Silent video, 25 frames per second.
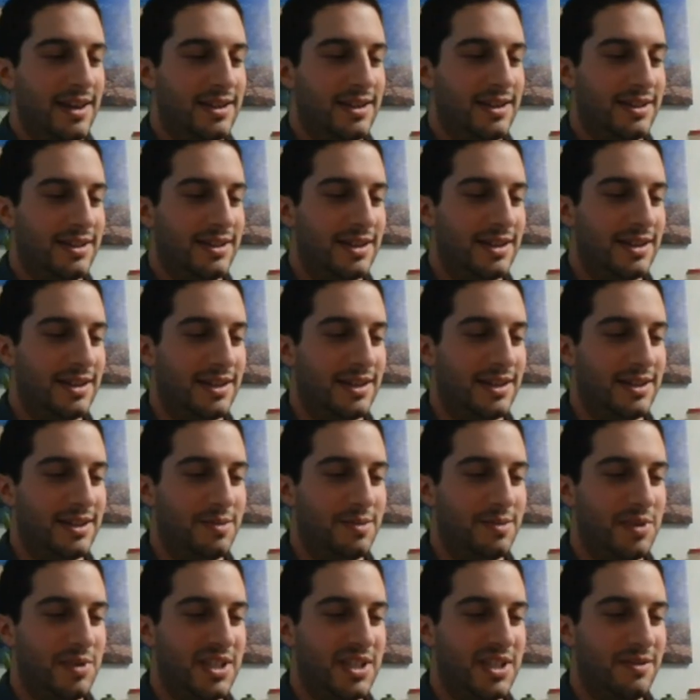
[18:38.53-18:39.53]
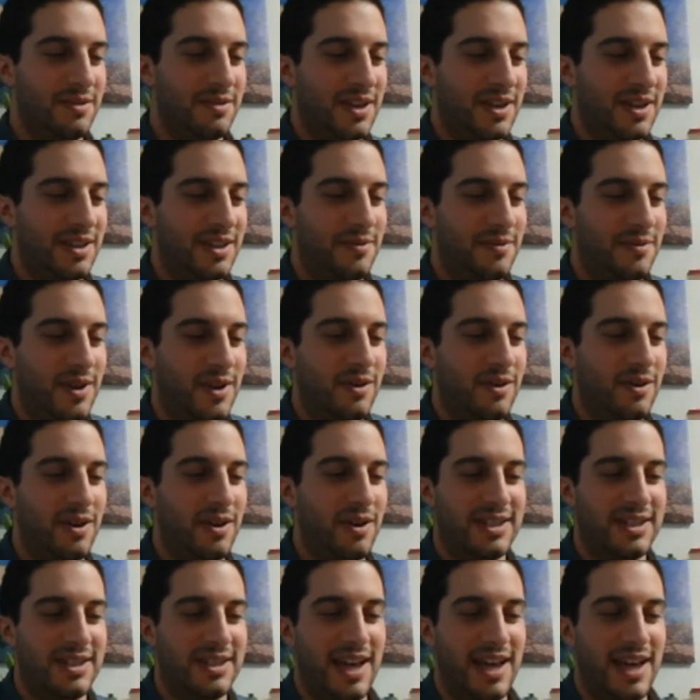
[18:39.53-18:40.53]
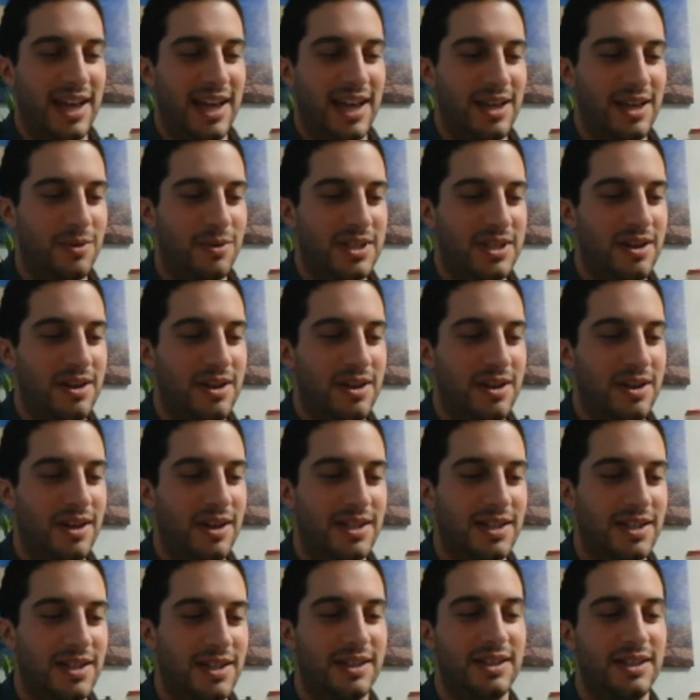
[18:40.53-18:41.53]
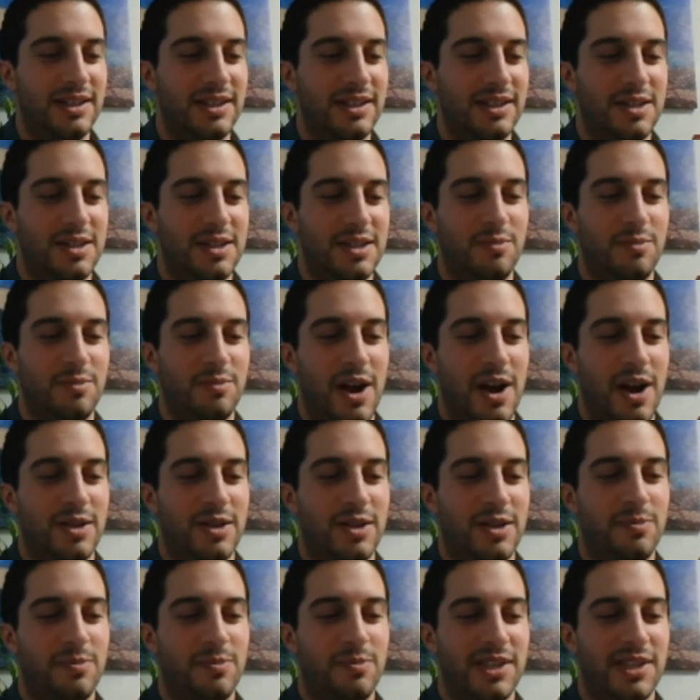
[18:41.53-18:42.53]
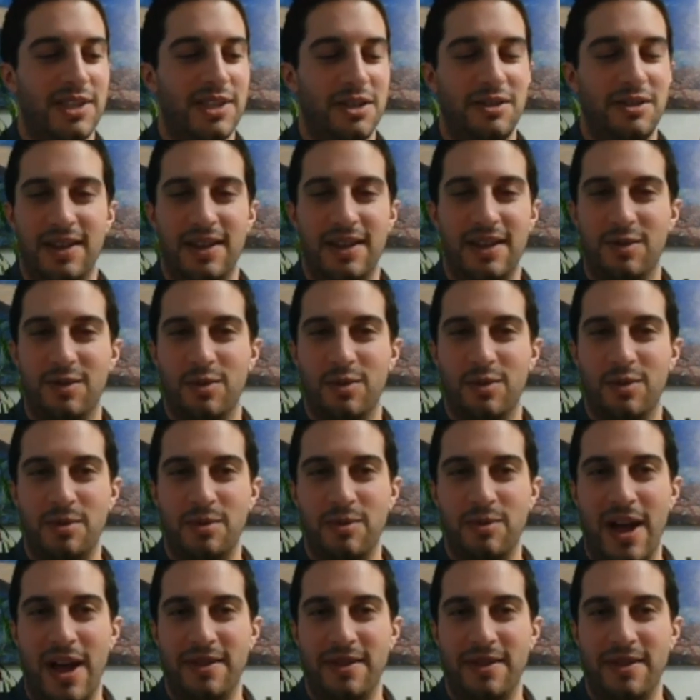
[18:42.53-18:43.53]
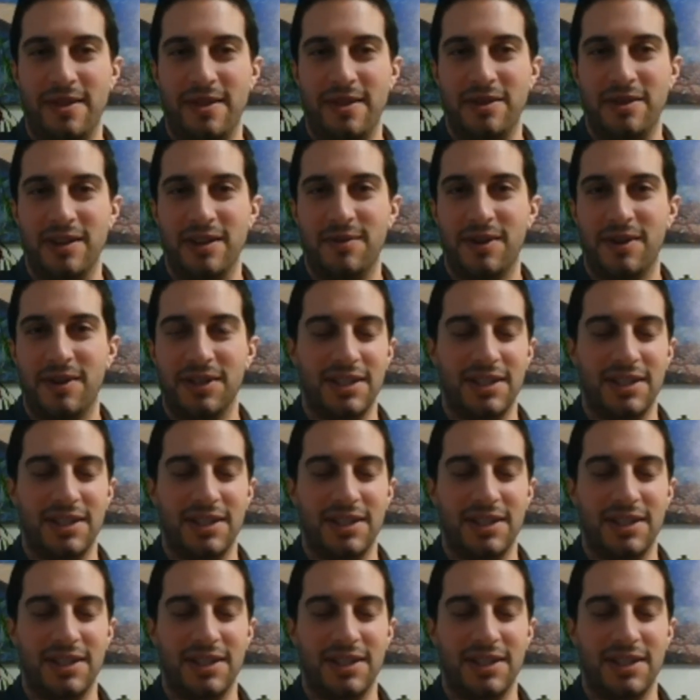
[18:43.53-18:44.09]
To specifically figure out exactly what's causing these brown spots on your teeth would be rather difficult.